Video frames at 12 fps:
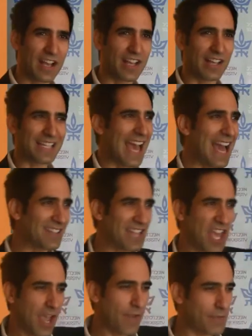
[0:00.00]
got
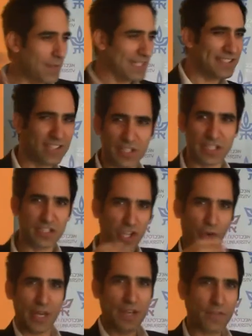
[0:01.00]
hacked, everybody started
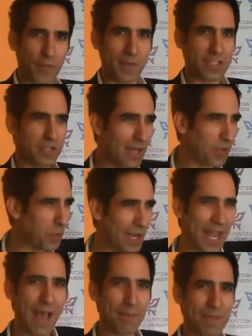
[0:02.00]
sharing information about what
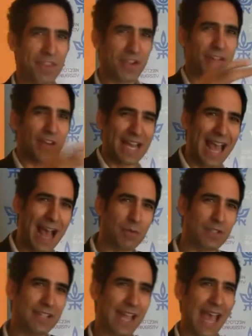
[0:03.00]
happened there and how
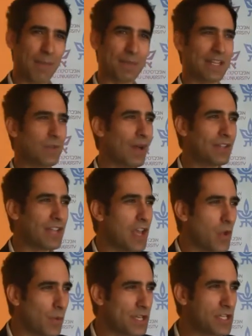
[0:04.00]
did it happen, what
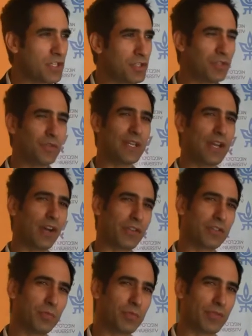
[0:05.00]
we should do in
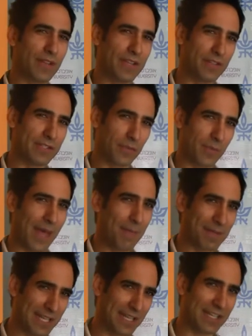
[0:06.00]
order to prevent this from
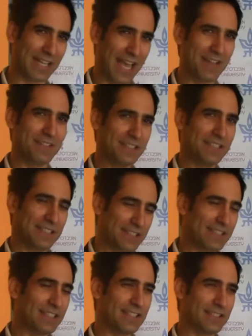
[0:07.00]
happening again.
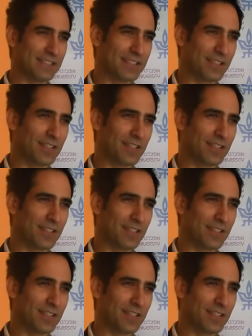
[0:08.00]
Yeah, so